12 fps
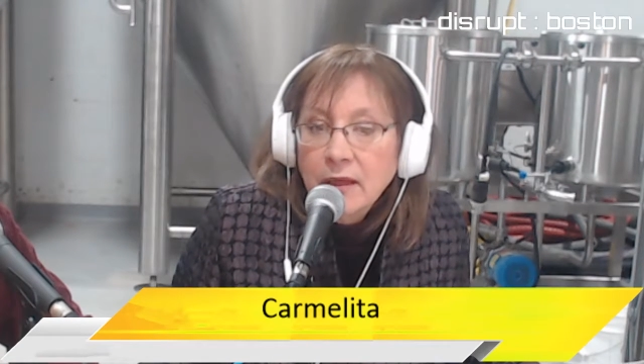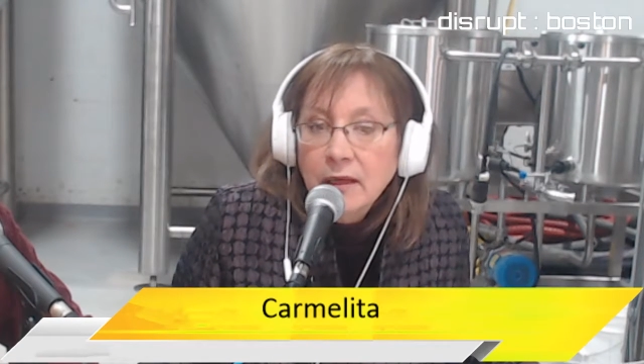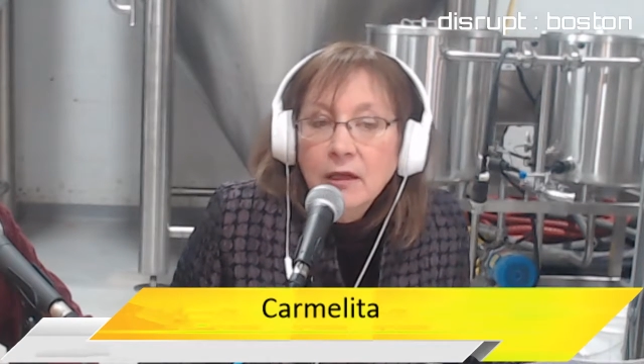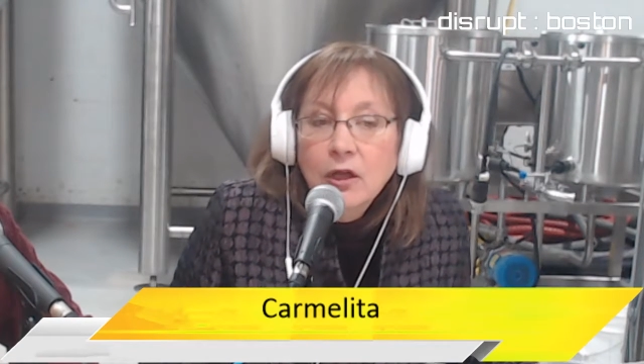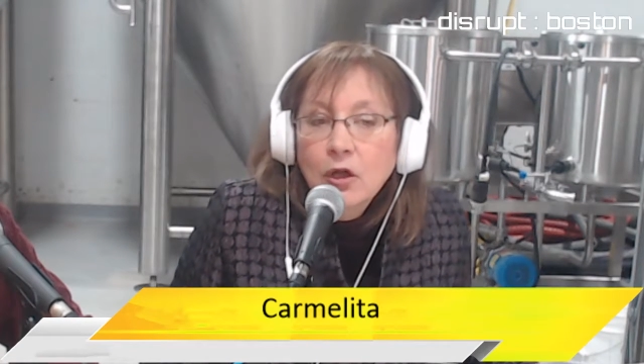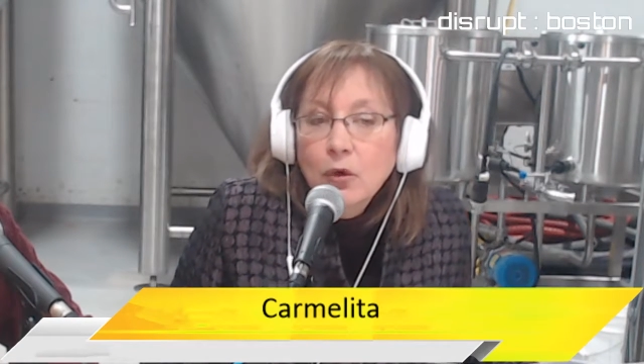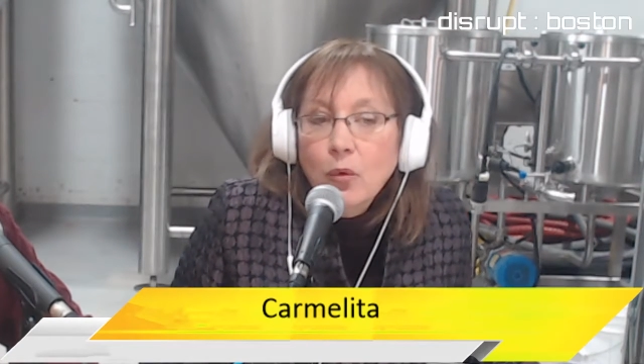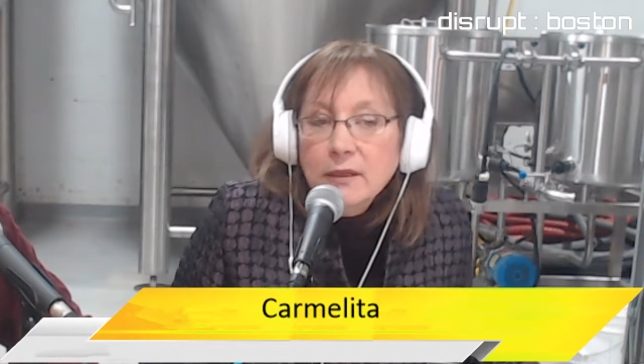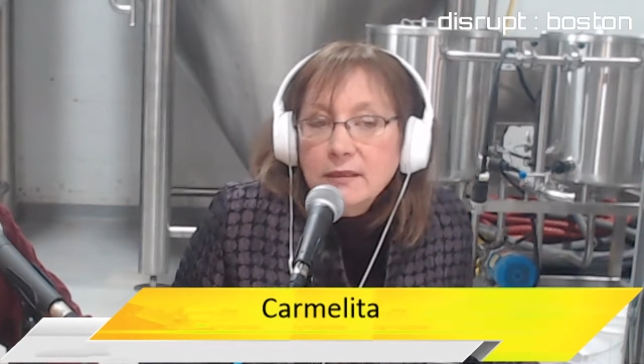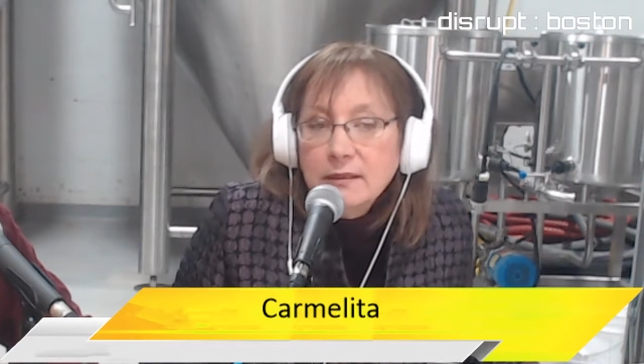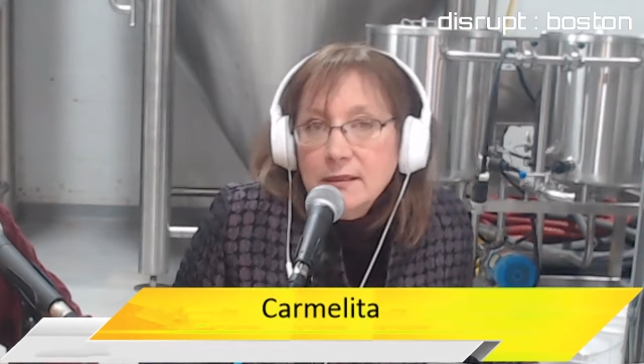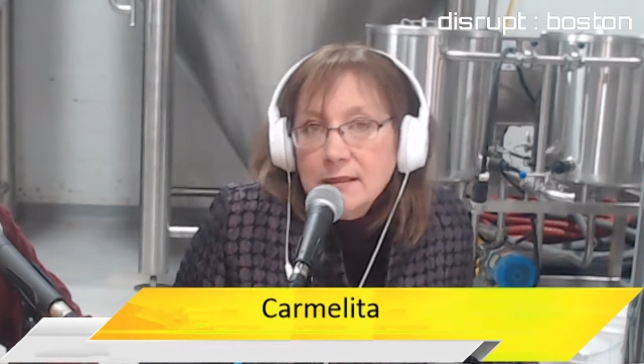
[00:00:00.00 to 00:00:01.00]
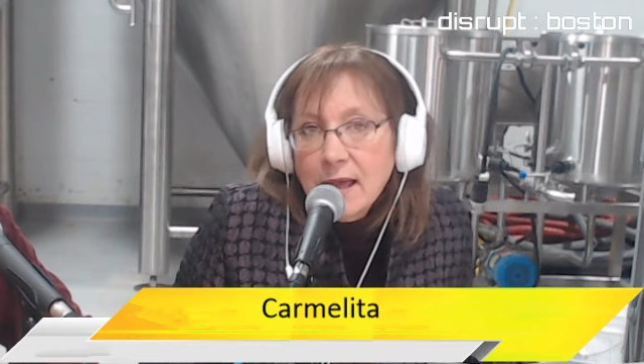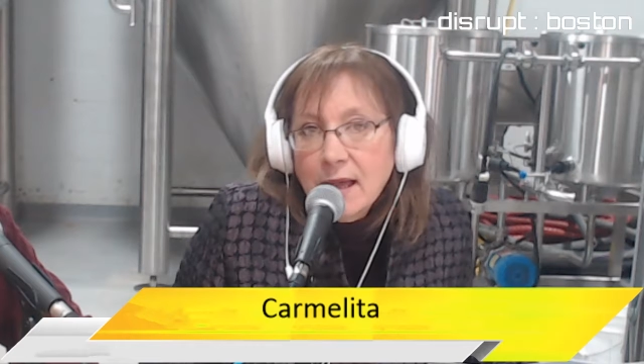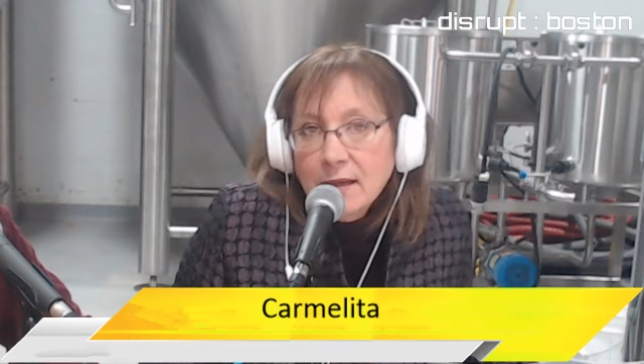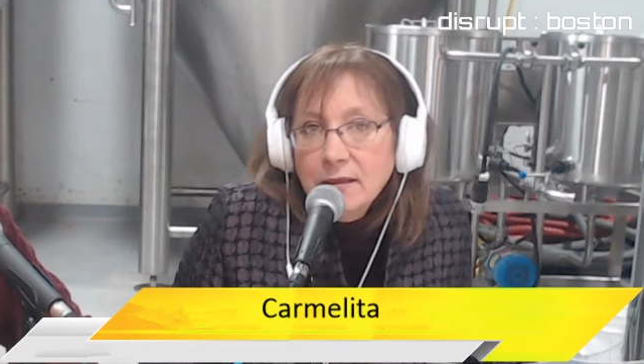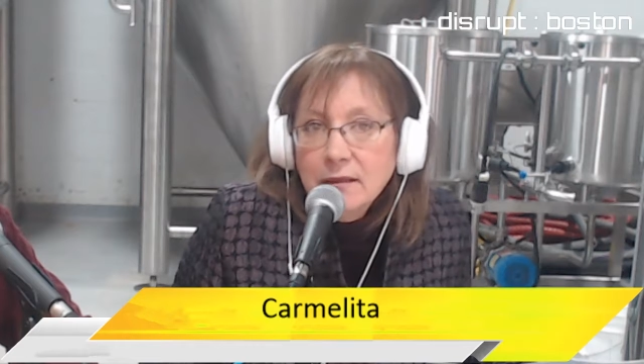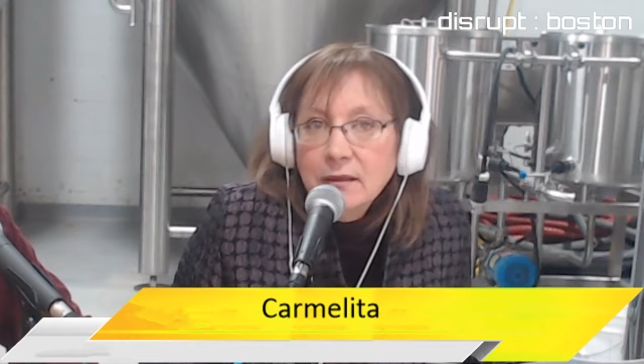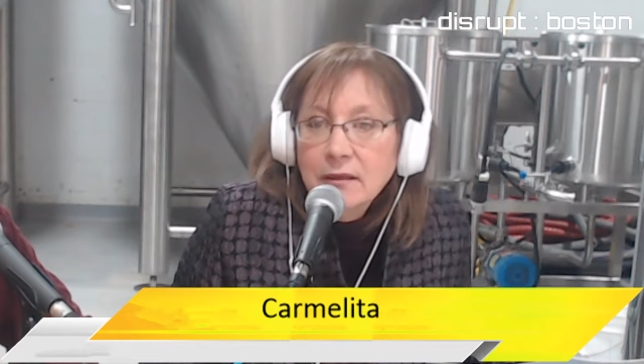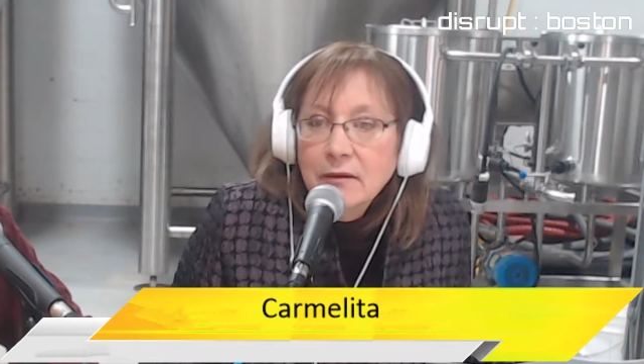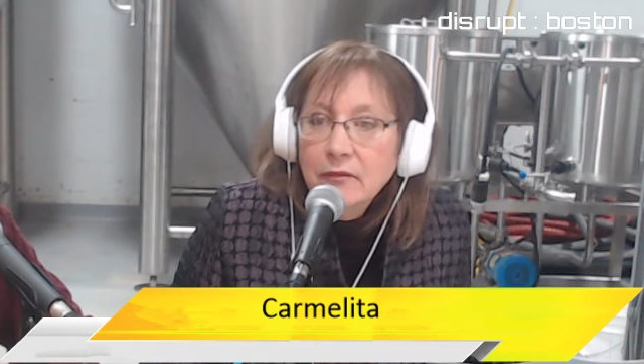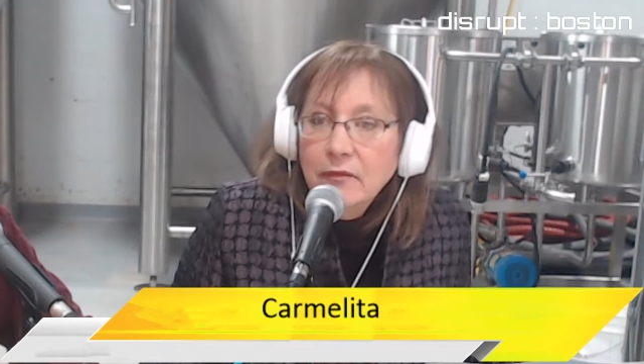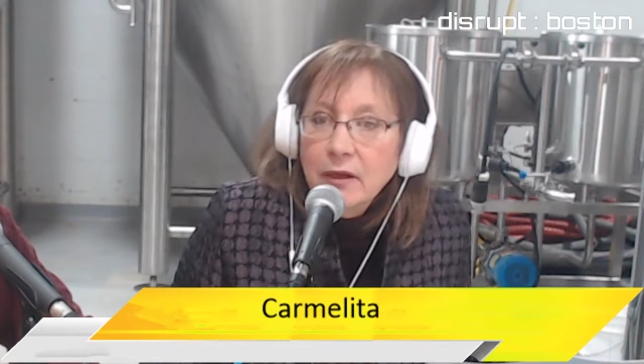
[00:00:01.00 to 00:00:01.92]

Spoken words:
that wasn't as active,